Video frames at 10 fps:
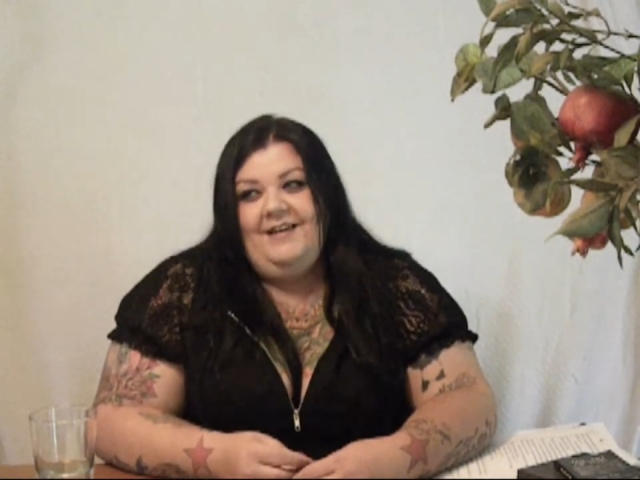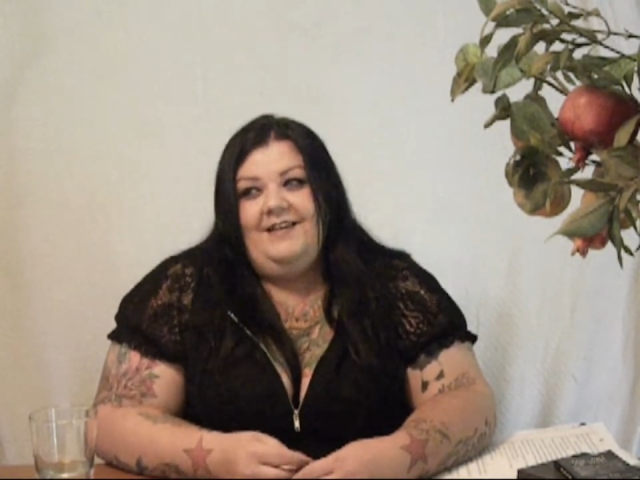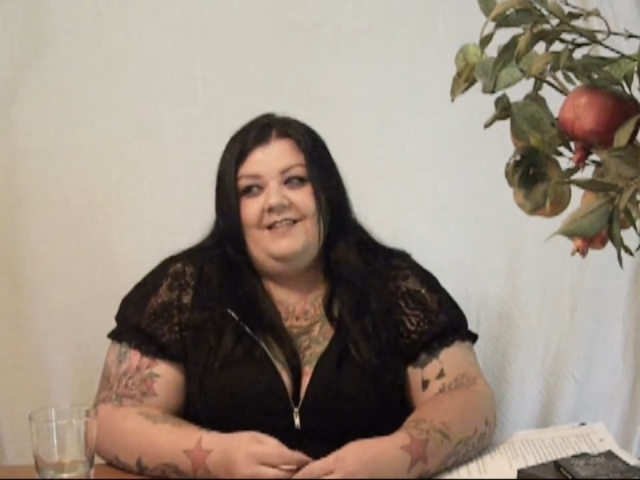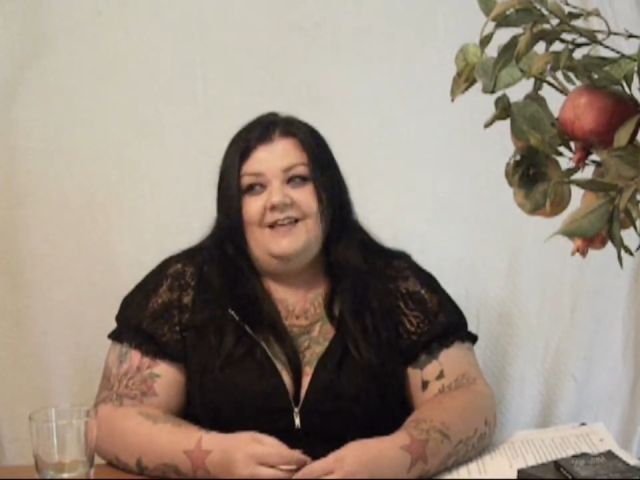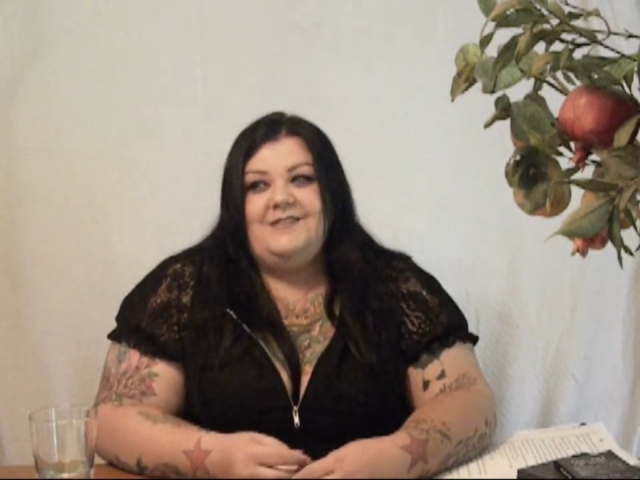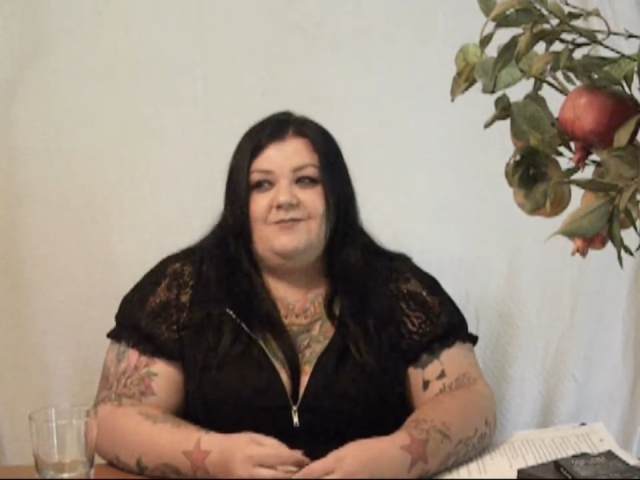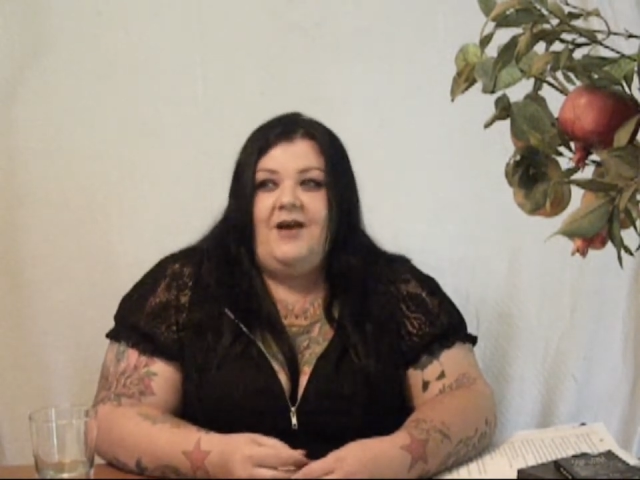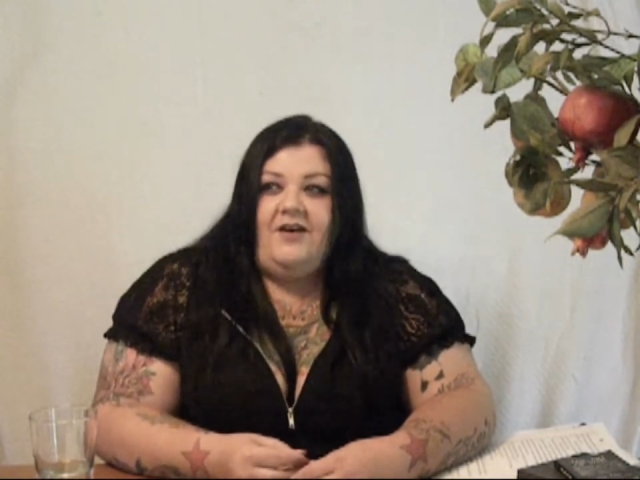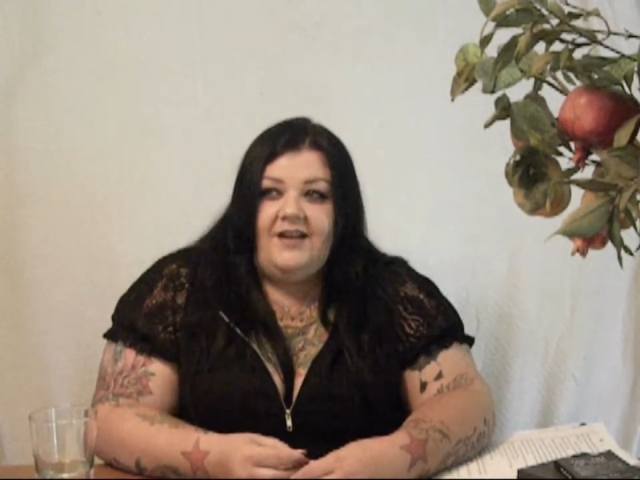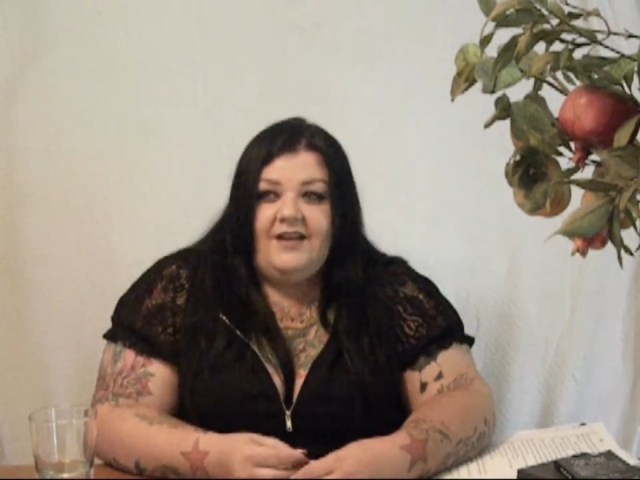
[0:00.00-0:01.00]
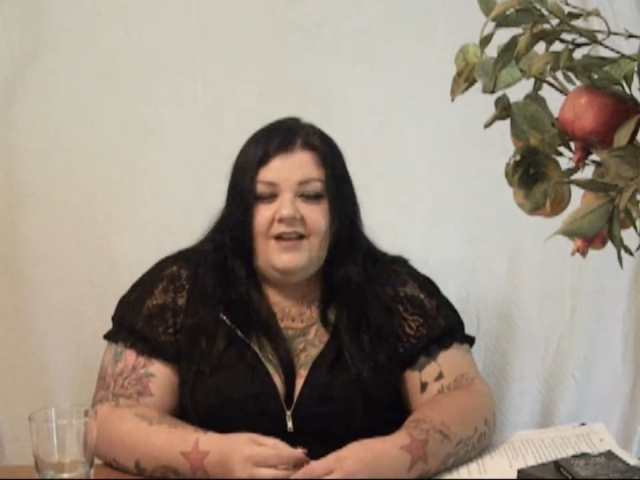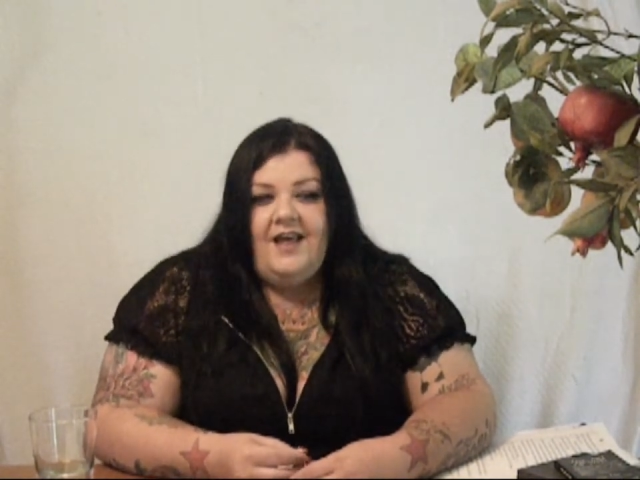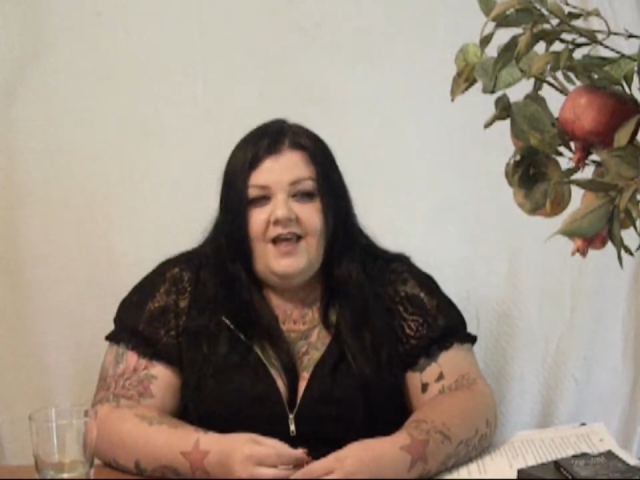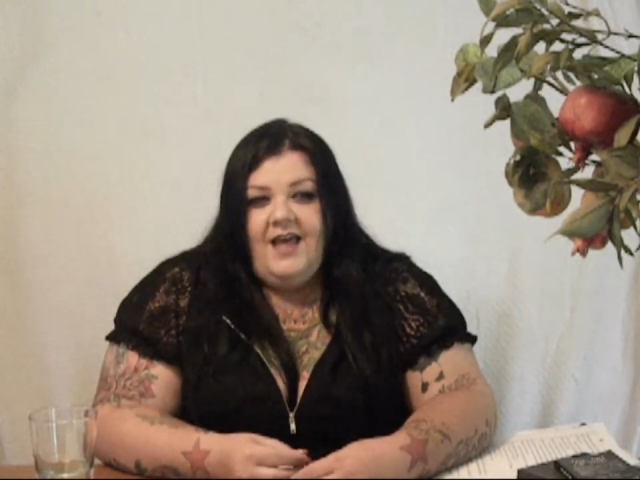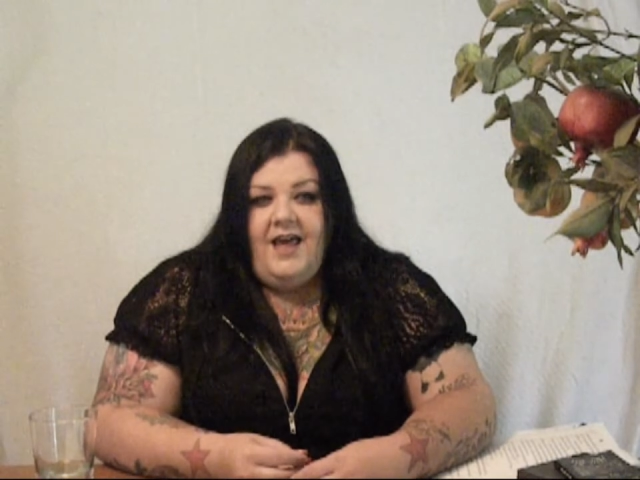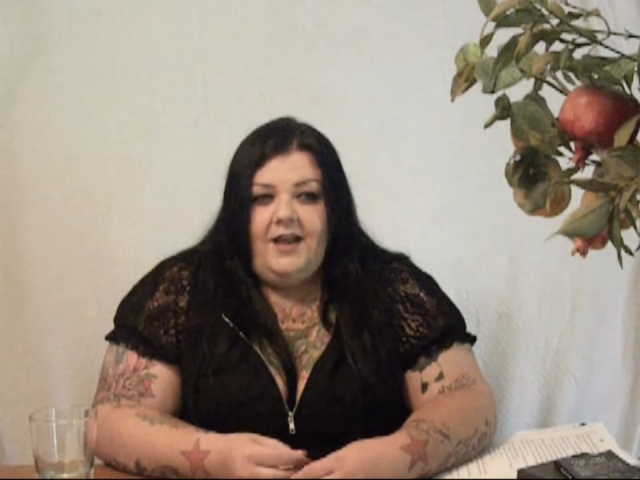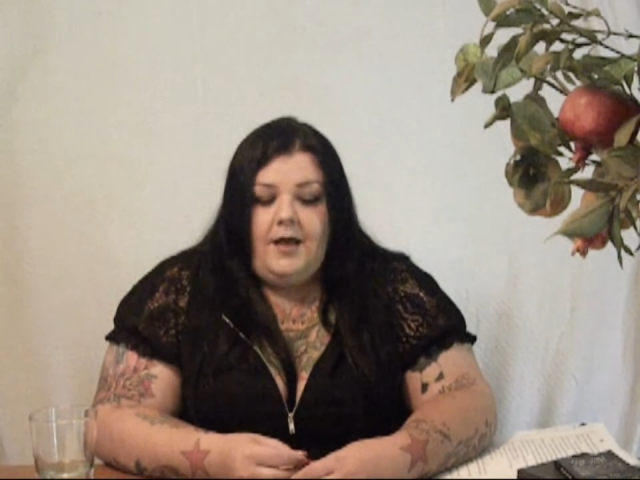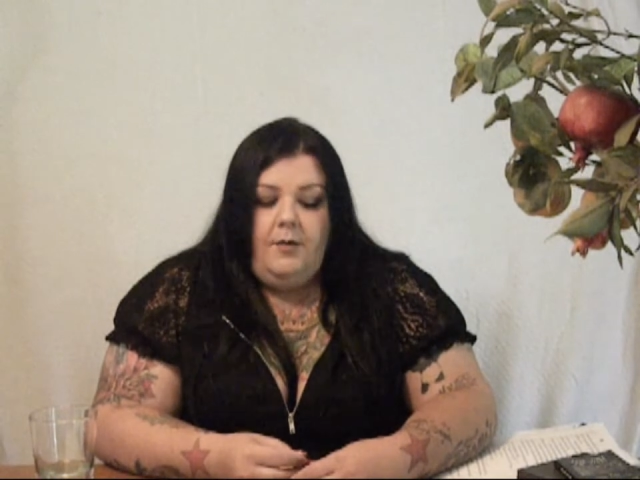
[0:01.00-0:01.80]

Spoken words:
that's about it, and